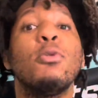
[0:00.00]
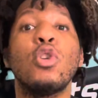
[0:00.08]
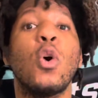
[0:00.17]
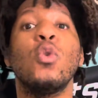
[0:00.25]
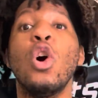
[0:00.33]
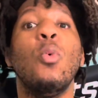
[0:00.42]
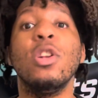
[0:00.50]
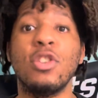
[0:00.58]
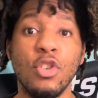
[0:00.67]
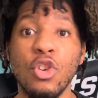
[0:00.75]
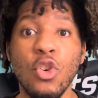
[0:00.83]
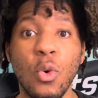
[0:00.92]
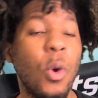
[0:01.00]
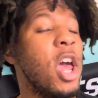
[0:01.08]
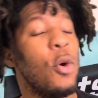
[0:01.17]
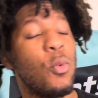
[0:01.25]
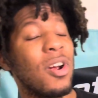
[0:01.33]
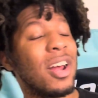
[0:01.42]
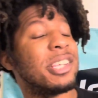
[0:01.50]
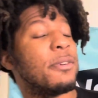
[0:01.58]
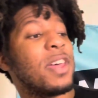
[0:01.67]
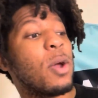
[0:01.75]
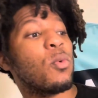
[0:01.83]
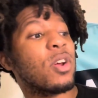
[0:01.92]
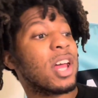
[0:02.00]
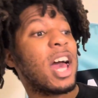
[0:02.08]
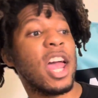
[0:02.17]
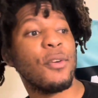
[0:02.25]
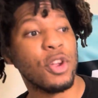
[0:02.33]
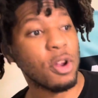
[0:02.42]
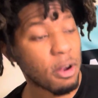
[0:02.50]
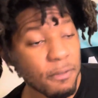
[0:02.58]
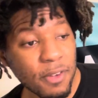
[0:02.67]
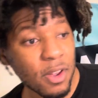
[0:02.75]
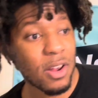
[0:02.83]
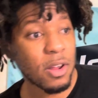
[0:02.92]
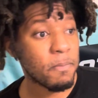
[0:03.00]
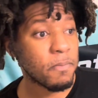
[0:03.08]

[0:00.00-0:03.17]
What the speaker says: don't know what to do. Whereas if that were Kyrie Irving,